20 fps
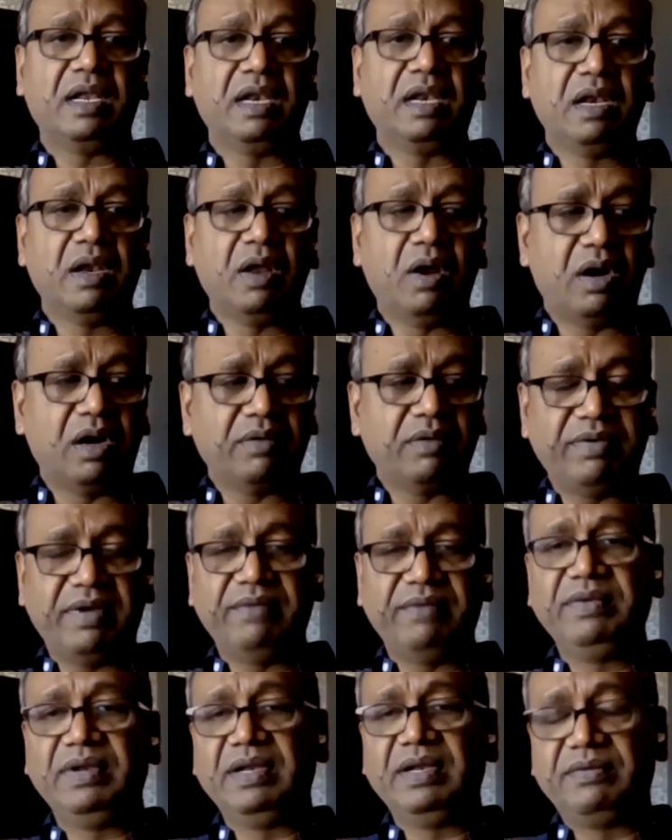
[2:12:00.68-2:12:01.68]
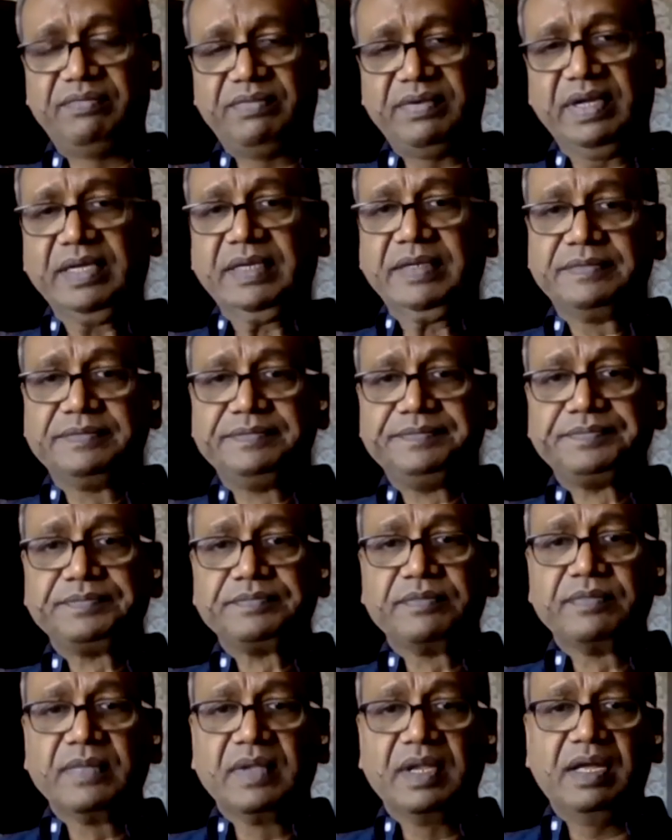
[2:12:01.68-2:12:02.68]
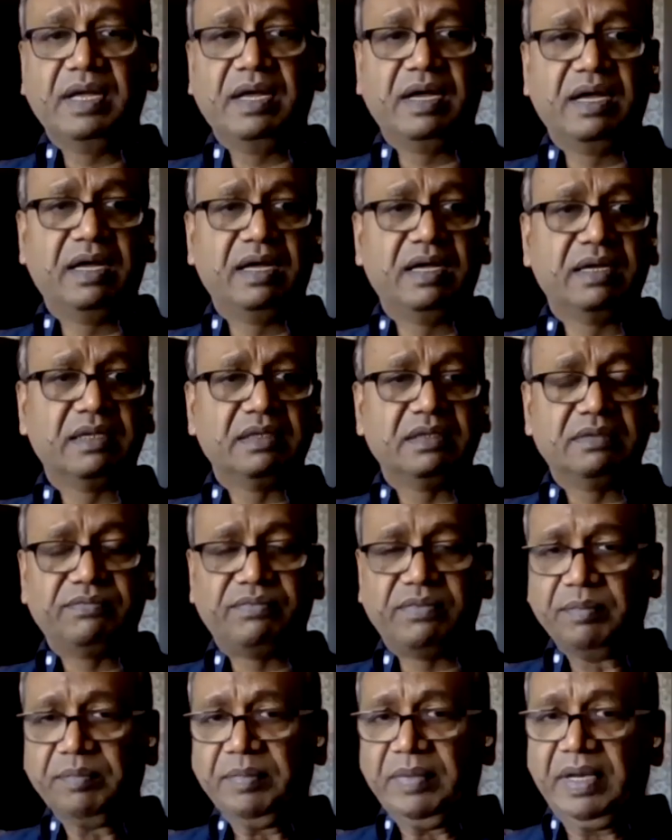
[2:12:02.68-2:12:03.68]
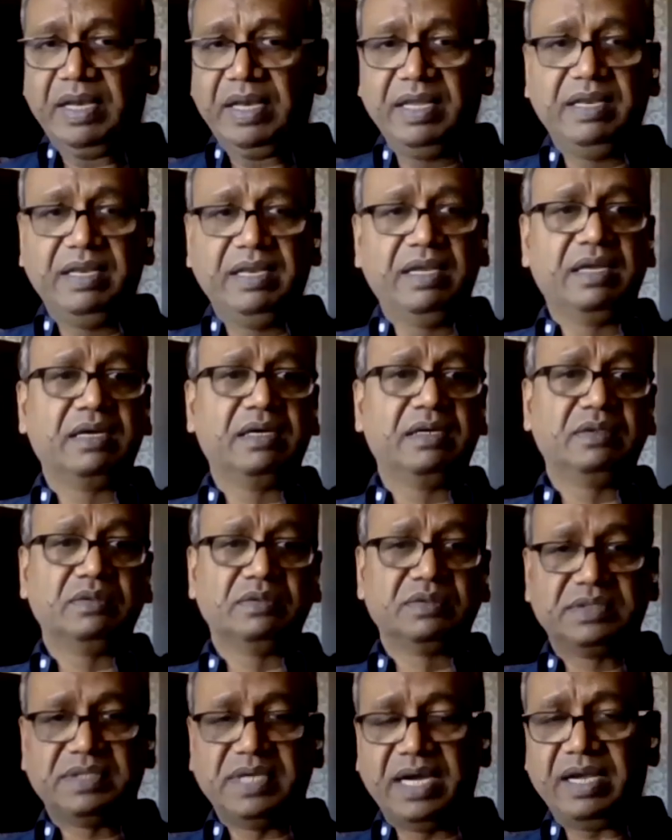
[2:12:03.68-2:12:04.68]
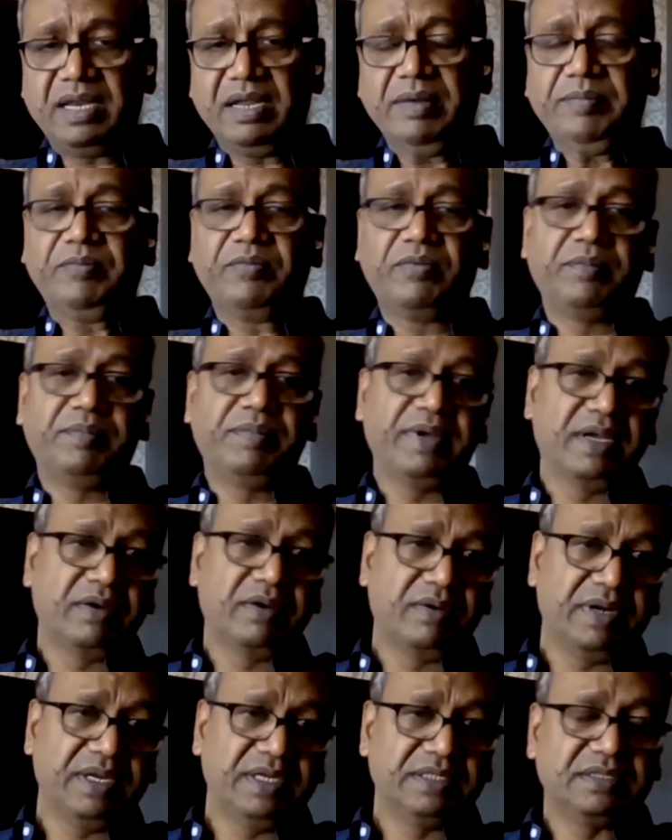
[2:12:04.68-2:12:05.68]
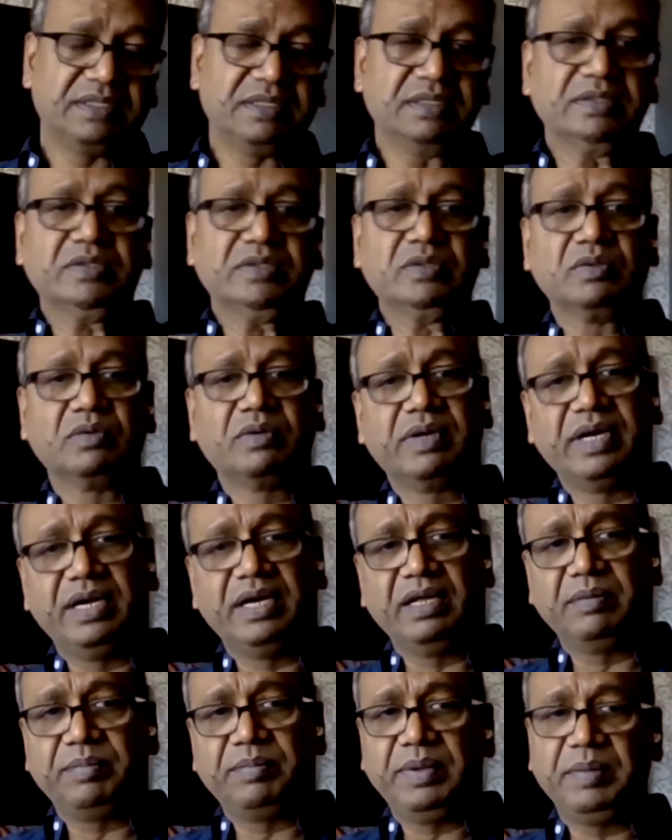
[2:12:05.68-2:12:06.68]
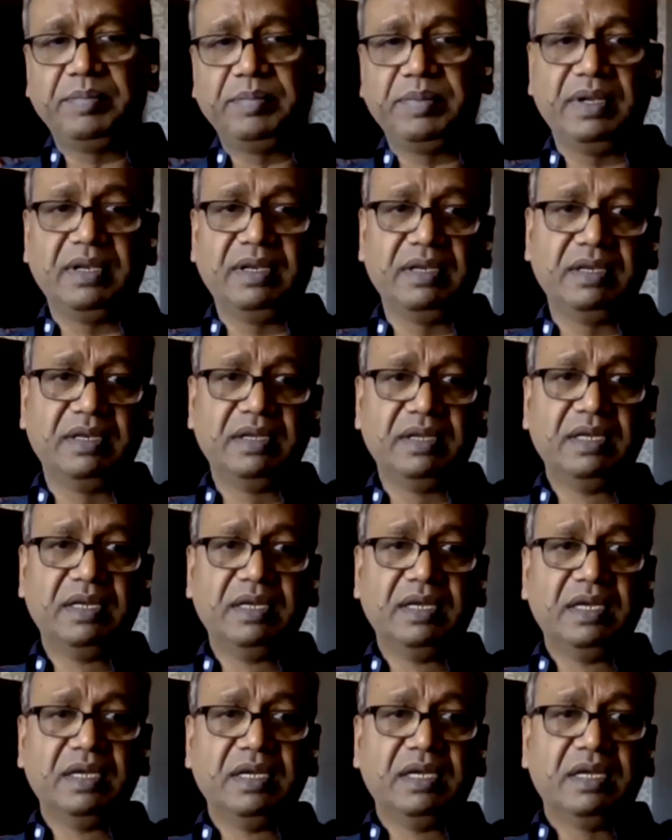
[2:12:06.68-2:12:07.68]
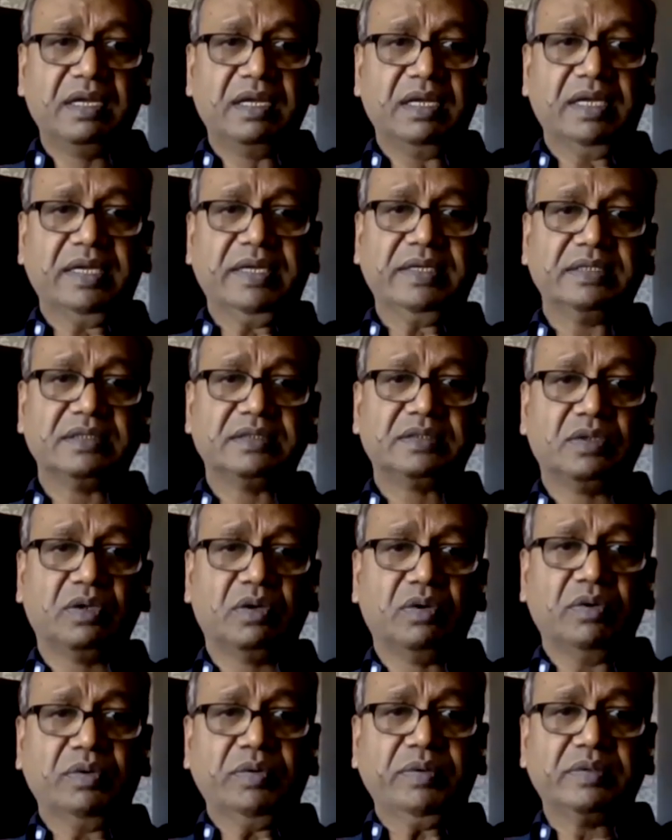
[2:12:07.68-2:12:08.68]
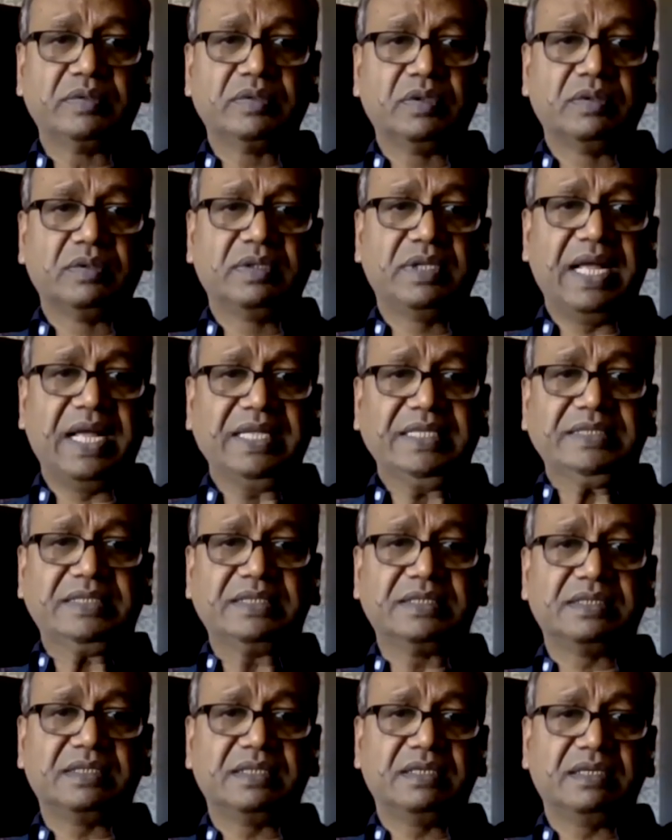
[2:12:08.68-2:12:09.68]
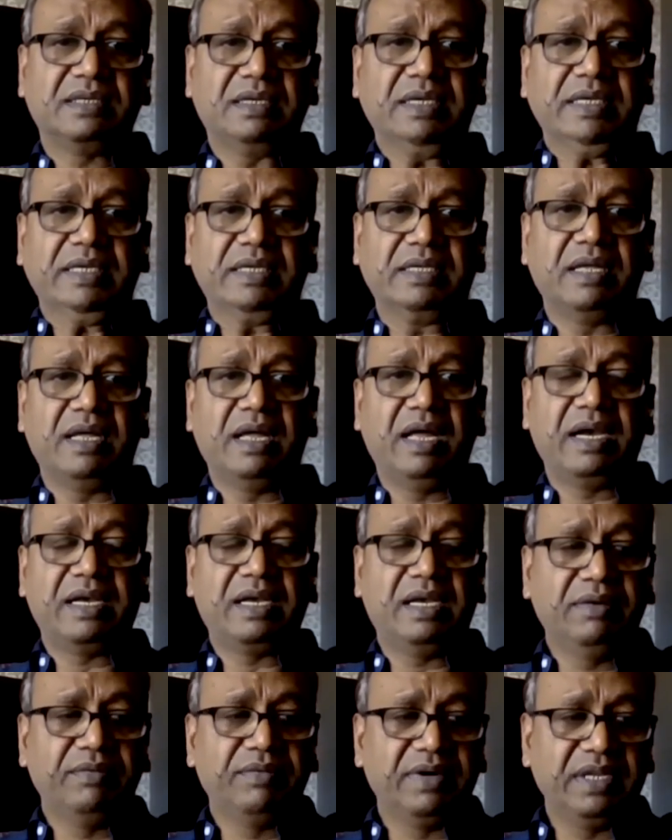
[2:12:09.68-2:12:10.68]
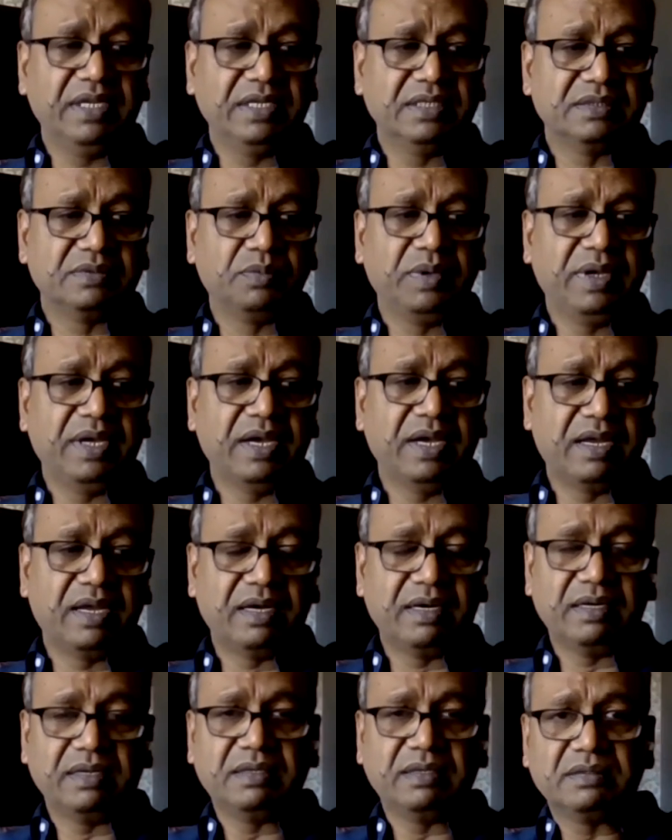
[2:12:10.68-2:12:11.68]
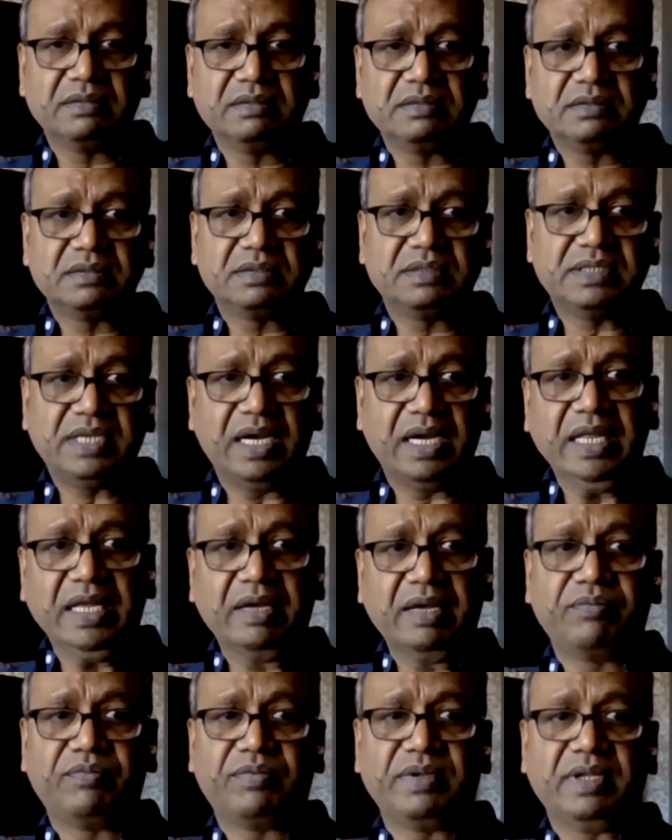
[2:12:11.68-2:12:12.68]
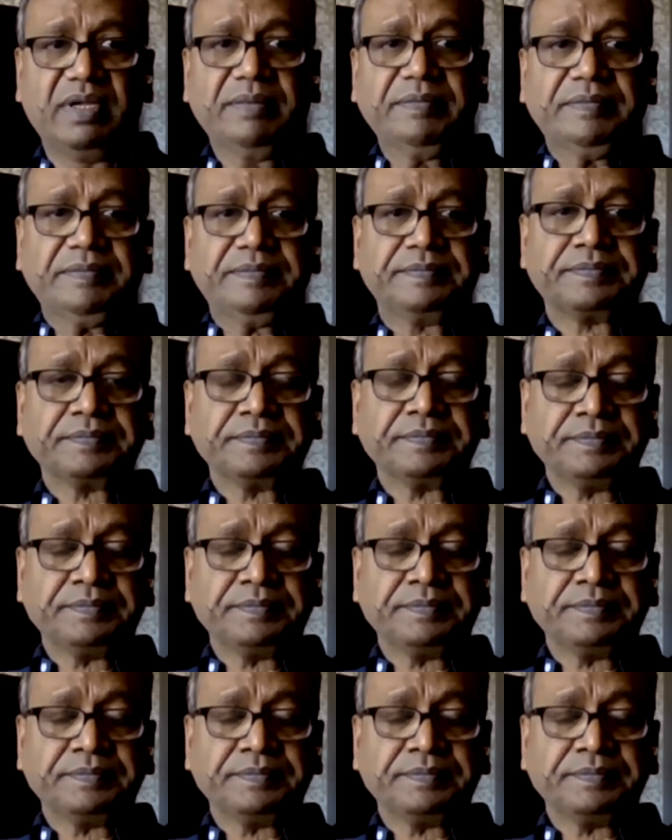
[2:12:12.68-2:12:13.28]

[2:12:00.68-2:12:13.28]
A lot of heavy lifting uh, from cleaning to setup, from decorations to greeting people. Uh, so, so that's activities we are setting up for them.